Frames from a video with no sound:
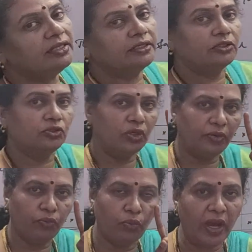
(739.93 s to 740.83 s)
there is only
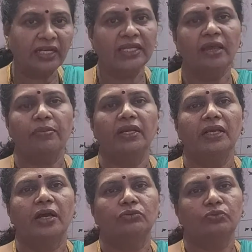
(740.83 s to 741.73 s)
one capital
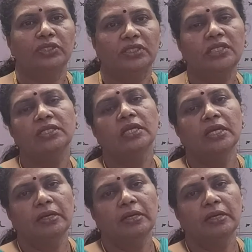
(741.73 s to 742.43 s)
account which is